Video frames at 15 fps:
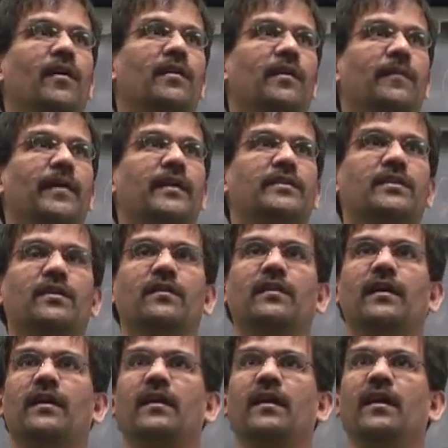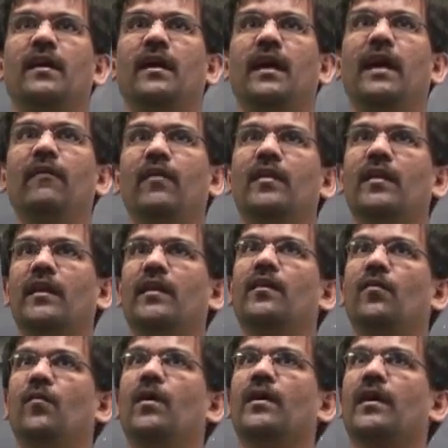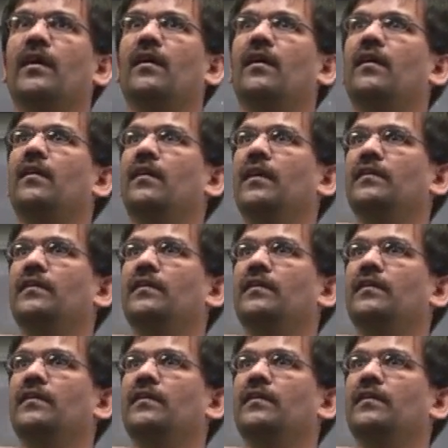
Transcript: want to make sure that everything that you're working on